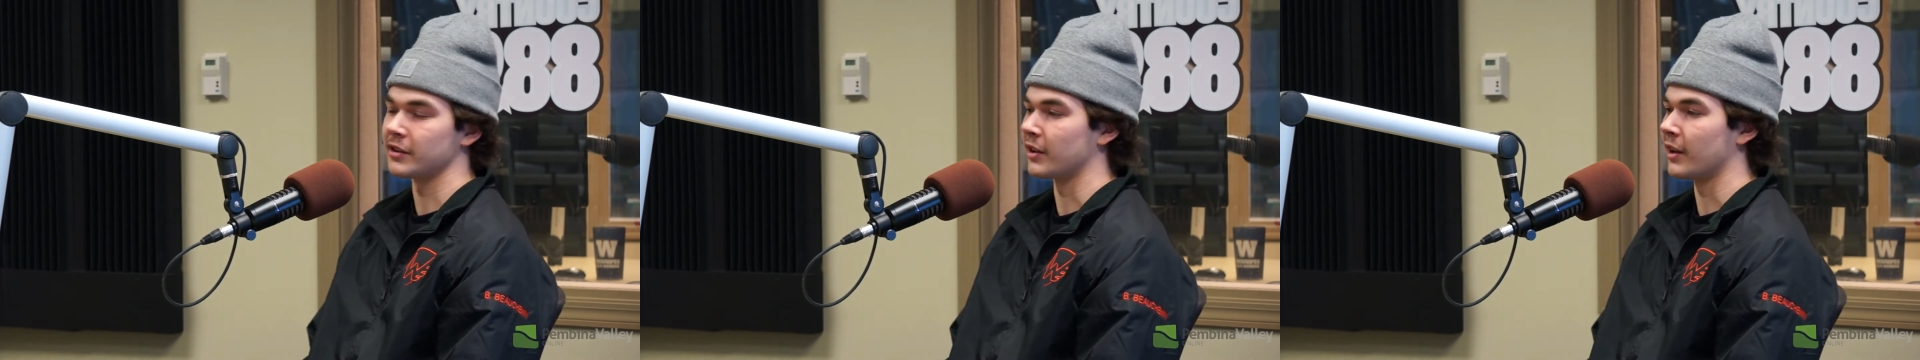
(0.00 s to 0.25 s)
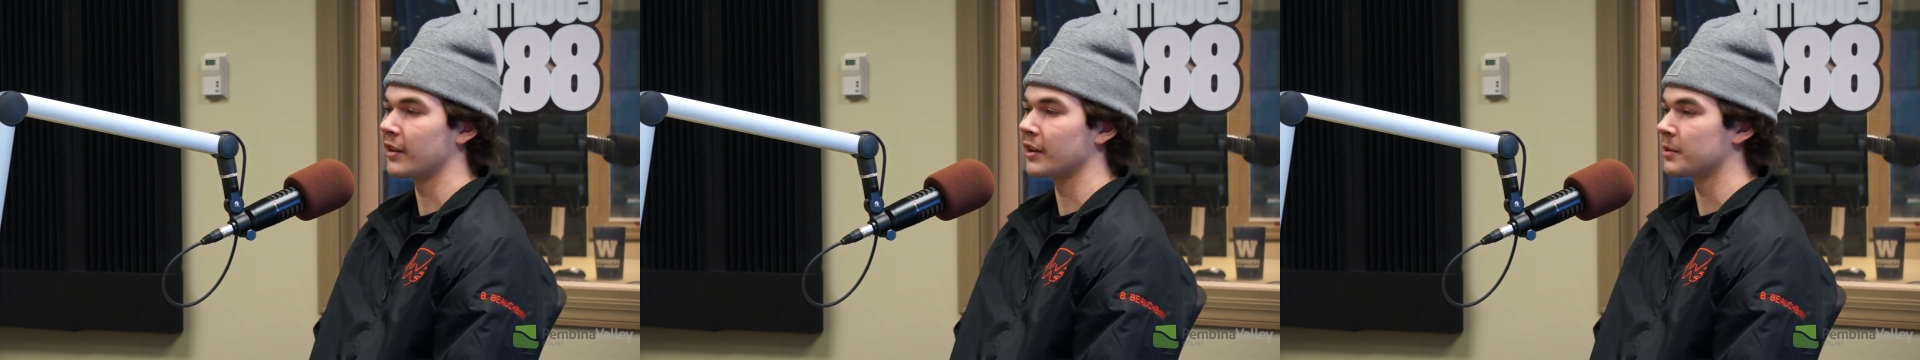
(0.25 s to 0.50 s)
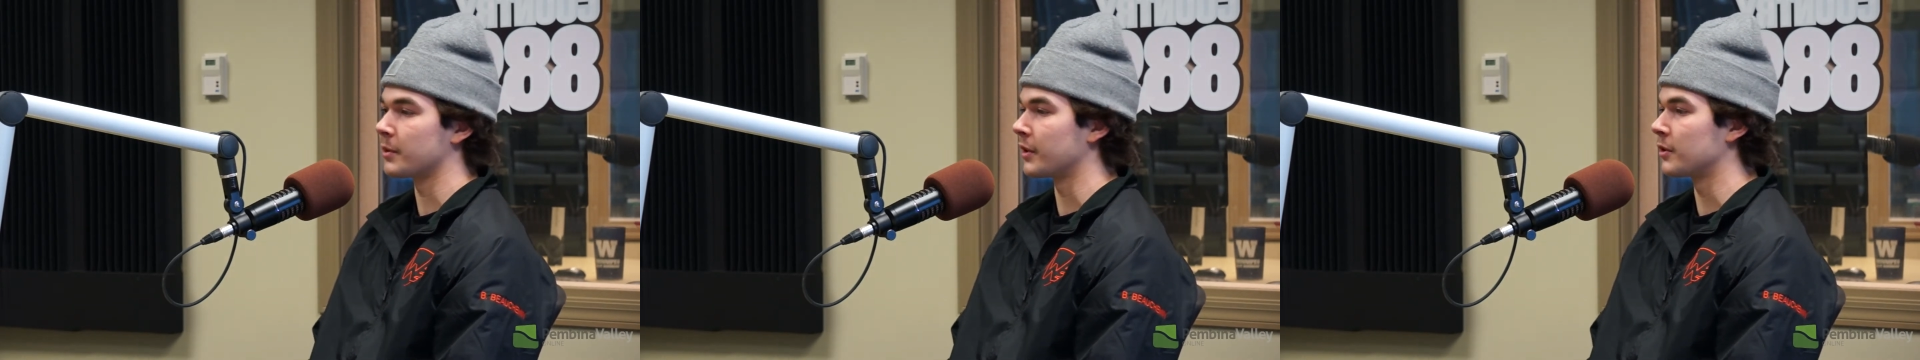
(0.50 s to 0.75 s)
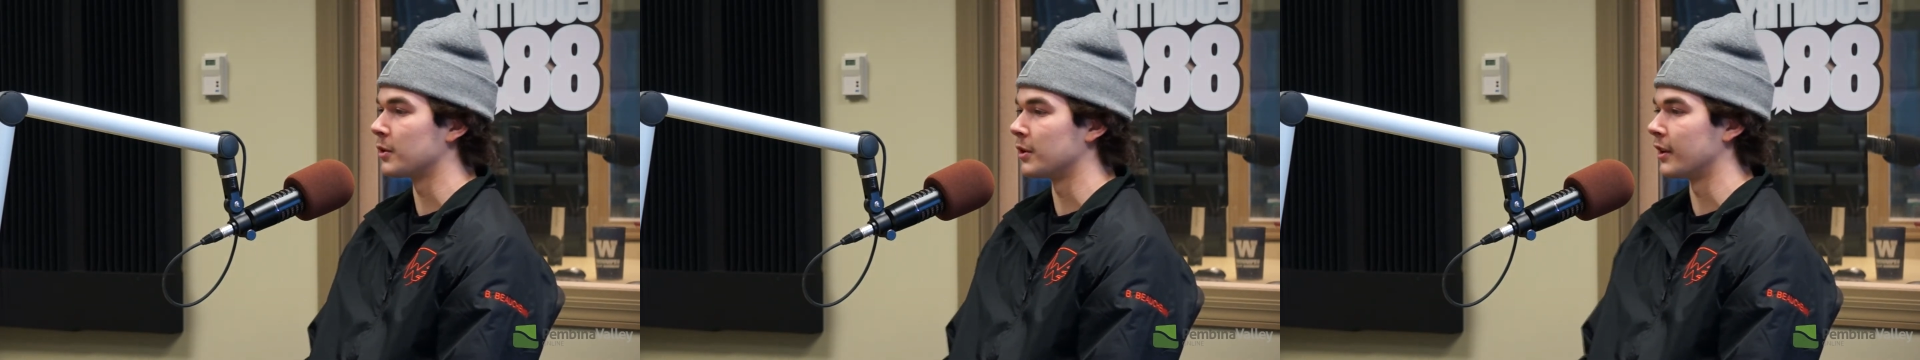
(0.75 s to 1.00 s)
So I think it's pretty
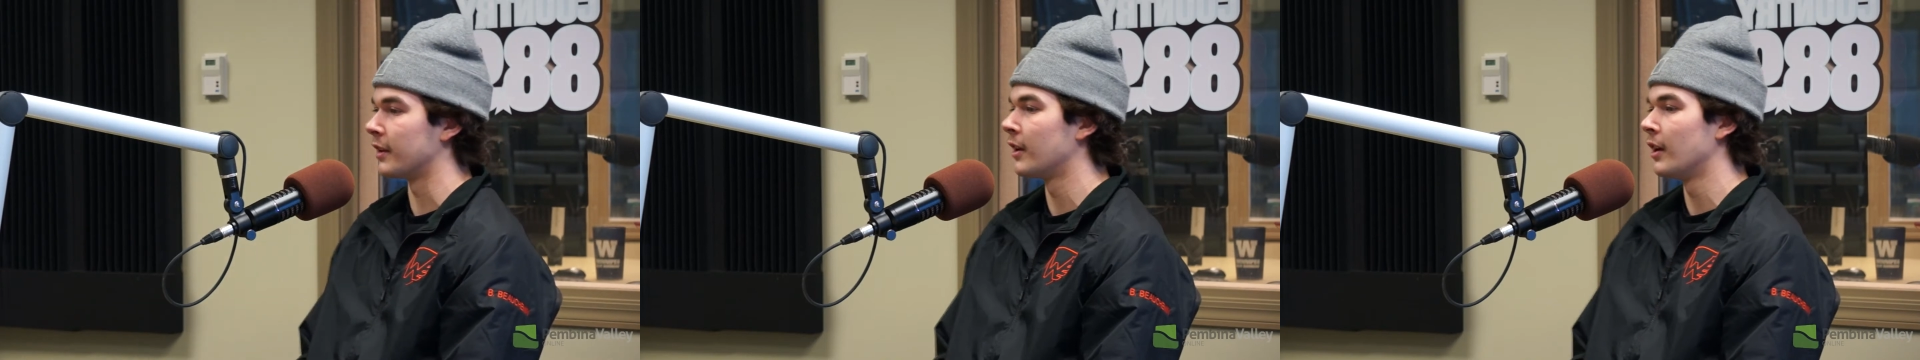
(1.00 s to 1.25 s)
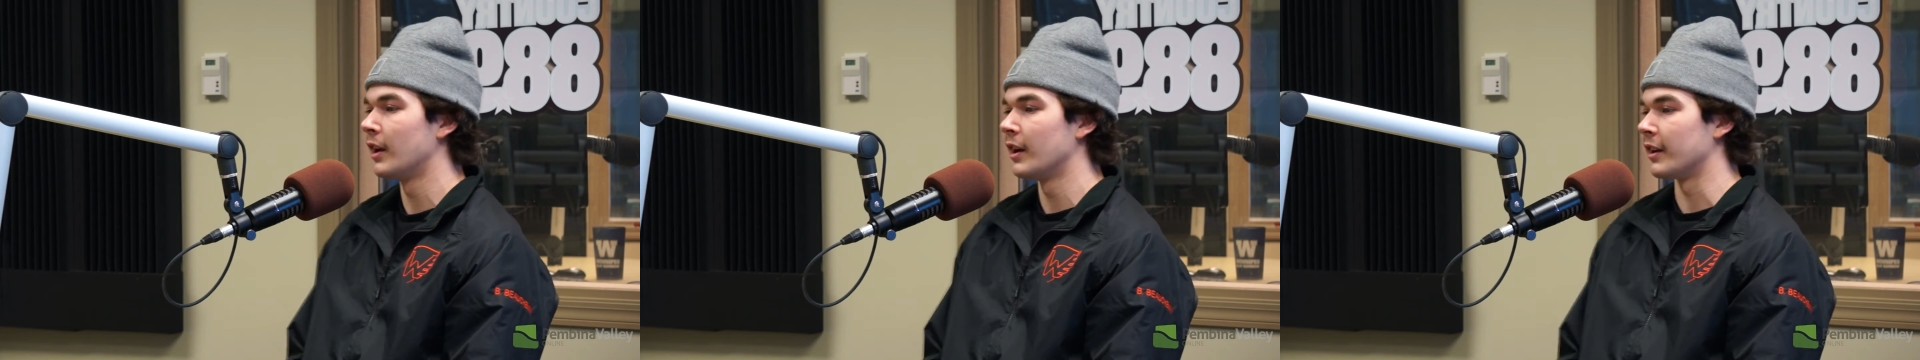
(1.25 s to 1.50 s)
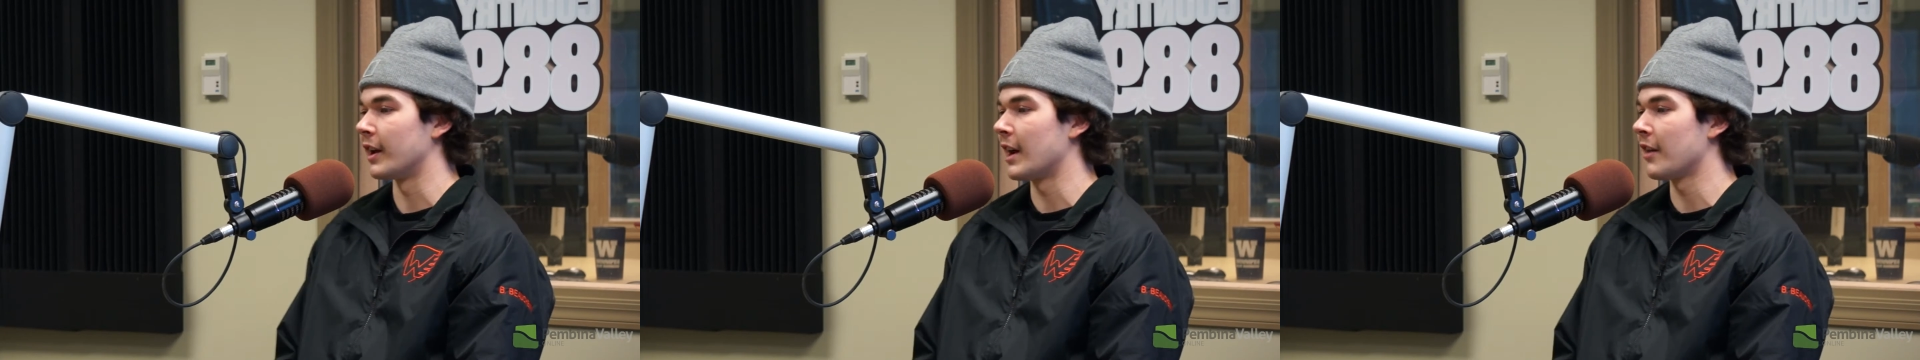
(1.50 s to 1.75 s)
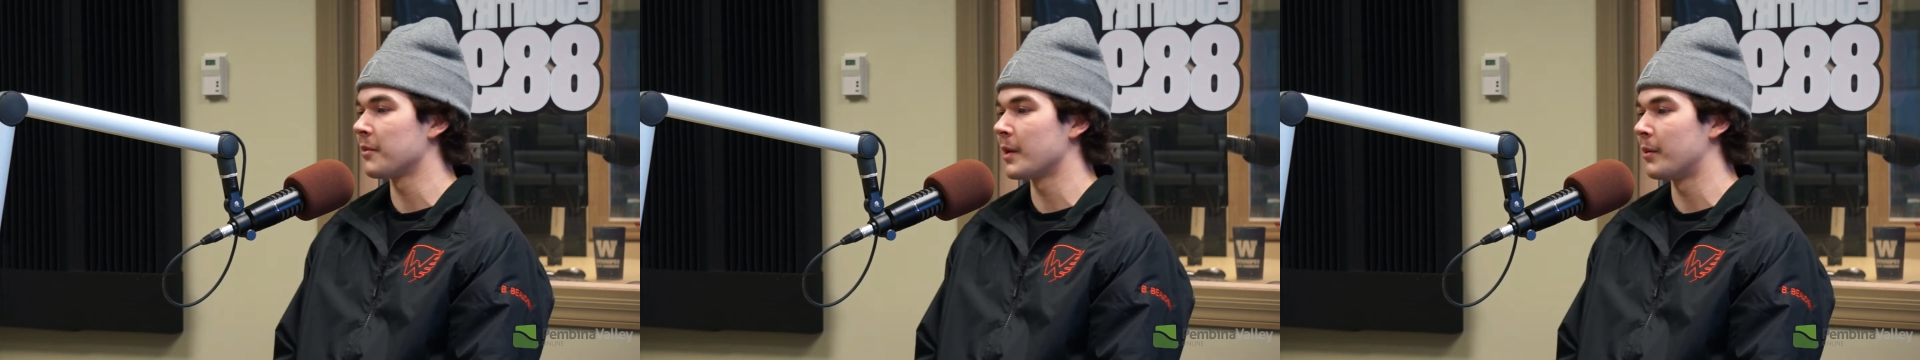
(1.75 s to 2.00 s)
cool. And yeah,
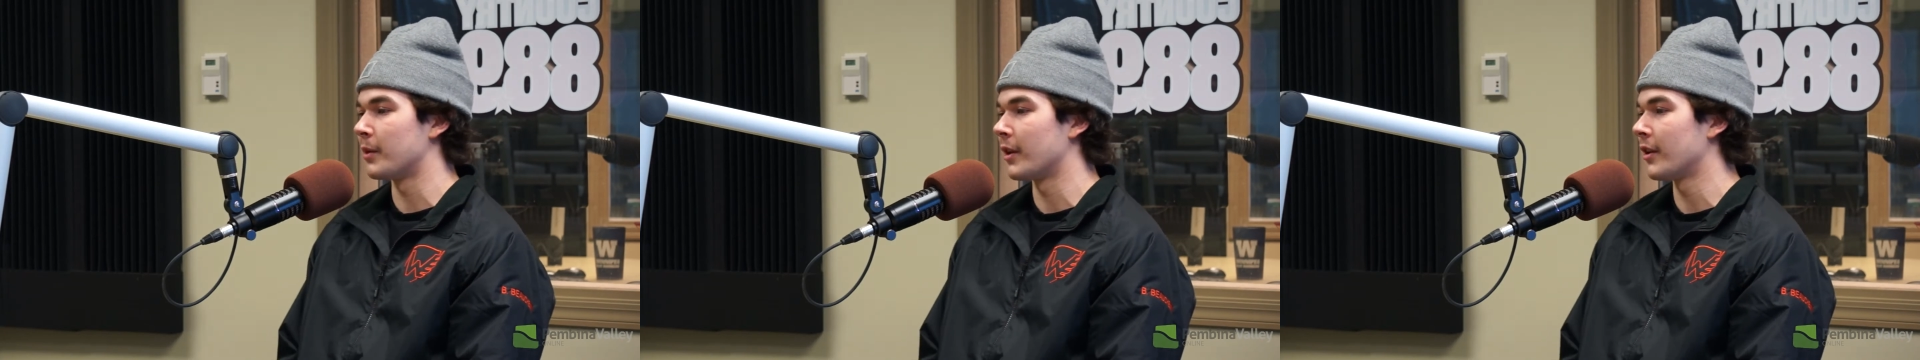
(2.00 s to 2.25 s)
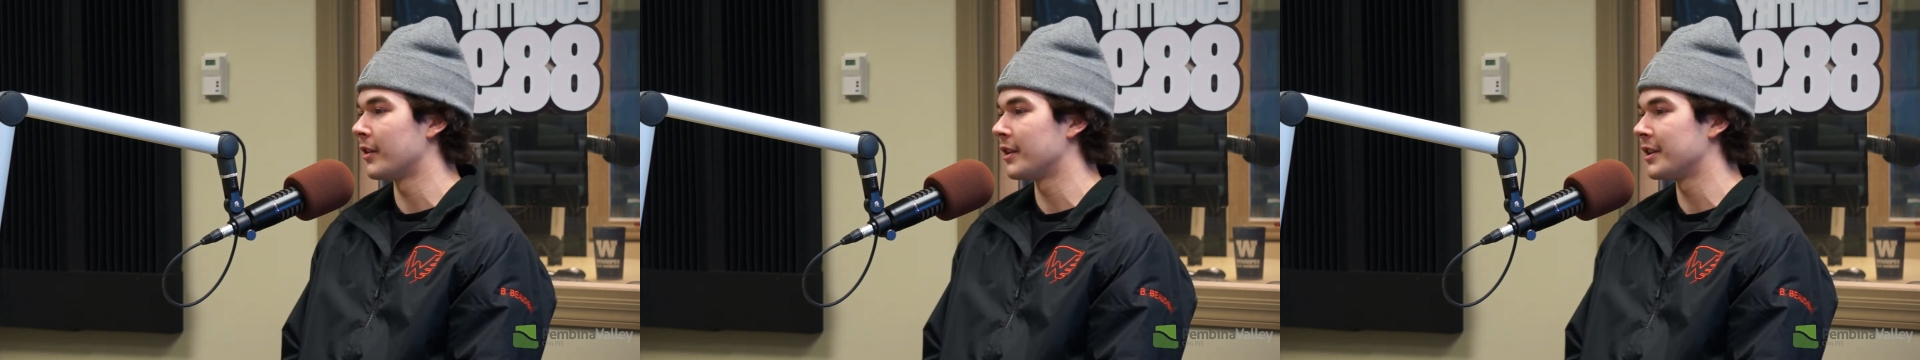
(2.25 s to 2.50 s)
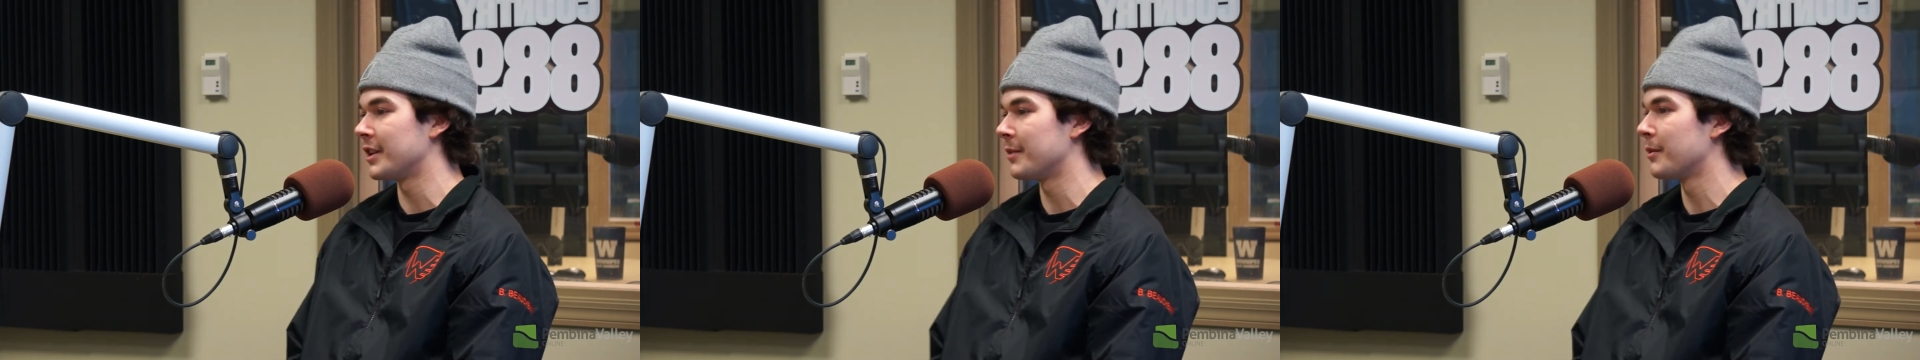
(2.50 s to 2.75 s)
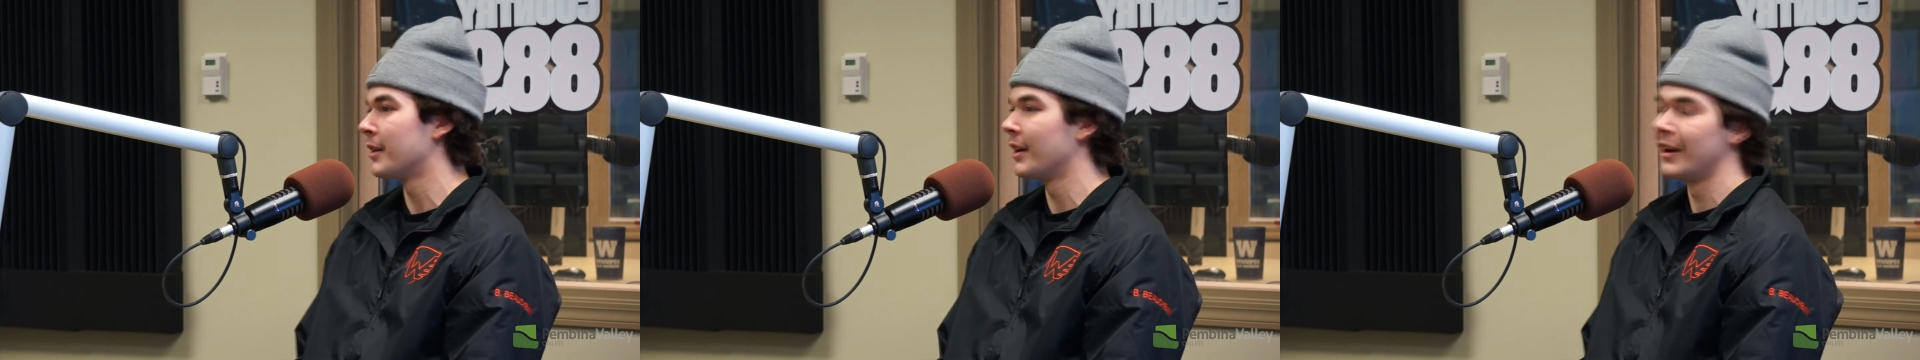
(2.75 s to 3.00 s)
having my brother on the
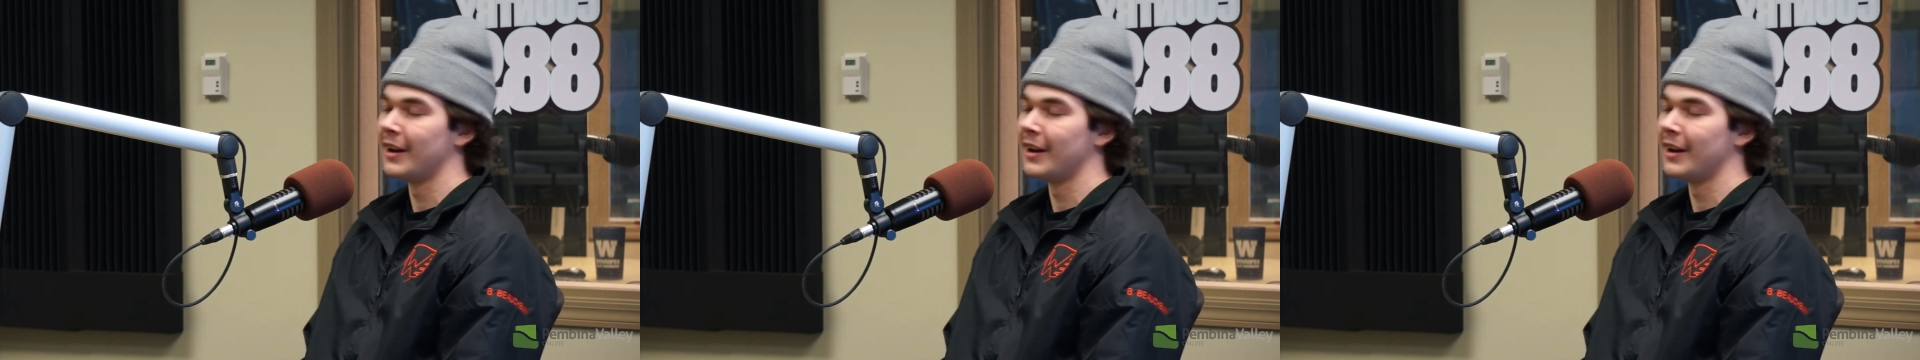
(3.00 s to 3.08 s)
team.